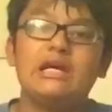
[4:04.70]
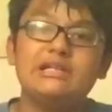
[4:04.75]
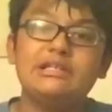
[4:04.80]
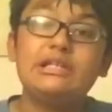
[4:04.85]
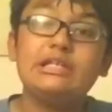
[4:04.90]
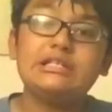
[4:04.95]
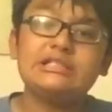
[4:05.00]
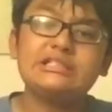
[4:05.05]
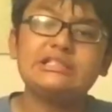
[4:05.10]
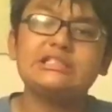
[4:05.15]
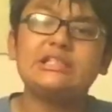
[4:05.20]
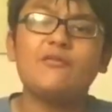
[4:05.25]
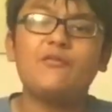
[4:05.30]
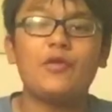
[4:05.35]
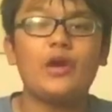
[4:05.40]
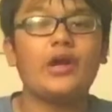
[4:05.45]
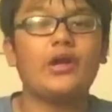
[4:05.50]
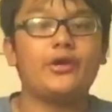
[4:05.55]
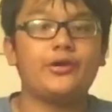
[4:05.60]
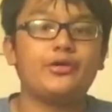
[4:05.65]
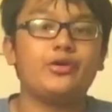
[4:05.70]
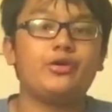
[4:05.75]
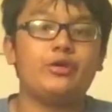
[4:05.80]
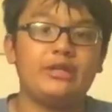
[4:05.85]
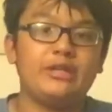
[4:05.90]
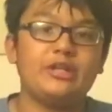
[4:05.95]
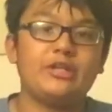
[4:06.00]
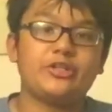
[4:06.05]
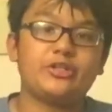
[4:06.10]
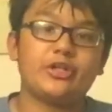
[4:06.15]
this is a very
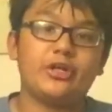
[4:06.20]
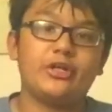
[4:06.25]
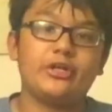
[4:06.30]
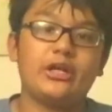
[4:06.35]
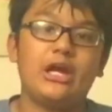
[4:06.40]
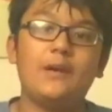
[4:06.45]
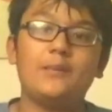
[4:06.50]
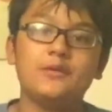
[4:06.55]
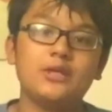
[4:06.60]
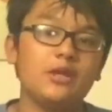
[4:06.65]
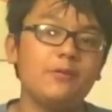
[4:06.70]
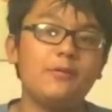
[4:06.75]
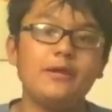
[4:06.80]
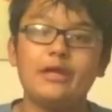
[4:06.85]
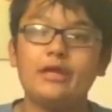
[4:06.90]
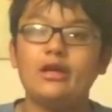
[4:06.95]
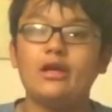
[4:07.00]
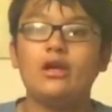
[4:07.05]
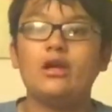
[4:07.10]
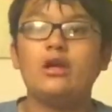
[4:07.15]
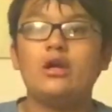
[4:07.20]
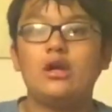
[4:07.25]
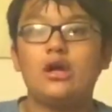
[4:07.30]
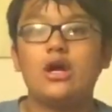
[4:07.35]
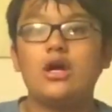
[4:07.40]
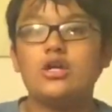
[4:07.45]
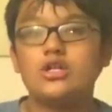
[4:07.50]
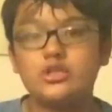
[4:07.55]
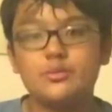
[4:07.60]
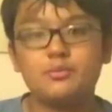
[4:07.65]
underrated gun. I'm going to be
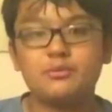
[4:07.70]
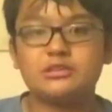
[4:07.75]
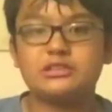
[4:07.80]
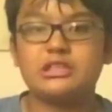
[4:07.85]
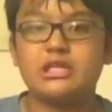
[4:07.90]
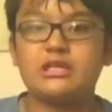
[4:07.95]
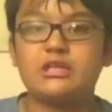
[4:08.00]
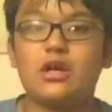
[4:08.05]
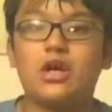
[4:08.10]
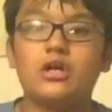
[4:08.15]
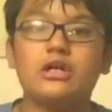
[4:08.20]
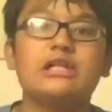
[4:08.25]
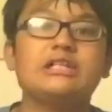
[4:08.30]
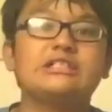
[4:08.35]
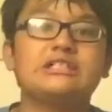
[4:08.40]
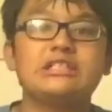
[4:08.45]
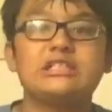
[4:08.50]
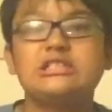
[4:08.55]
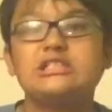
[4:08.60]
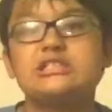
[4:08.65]
100% honest. This